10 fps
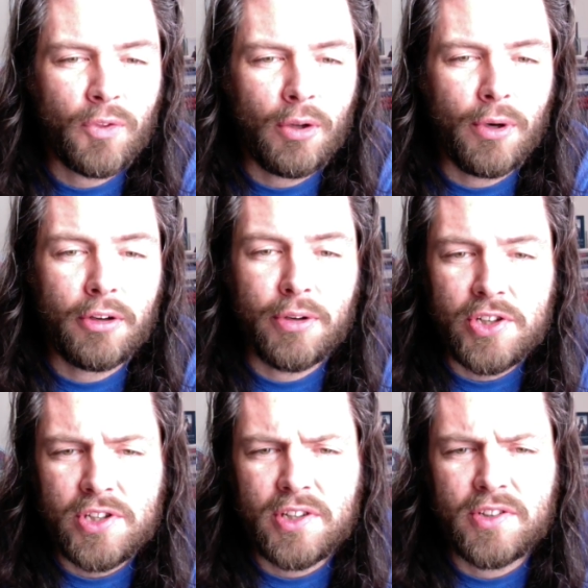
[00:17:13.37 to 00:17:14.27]
where
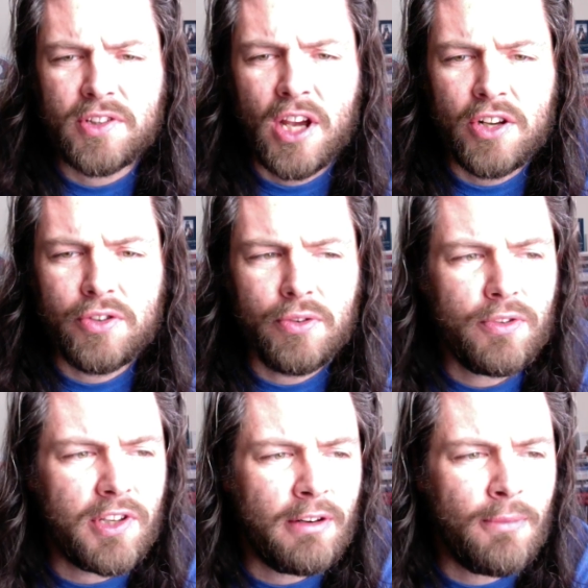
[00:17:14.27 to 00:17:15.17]
Christians,
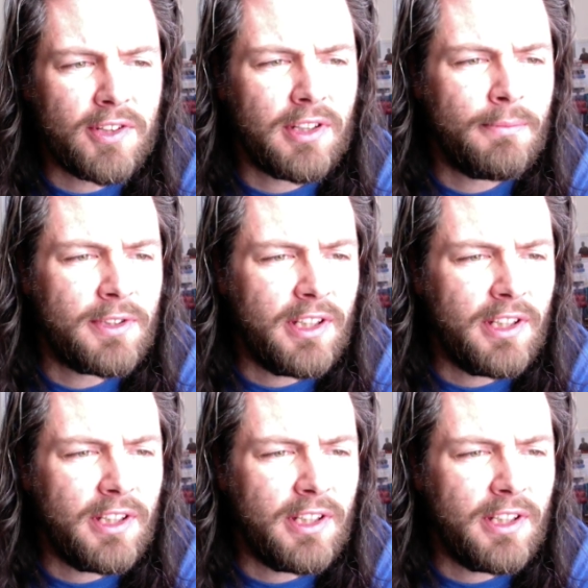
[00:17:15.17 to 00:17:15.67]
Jews, and Muslims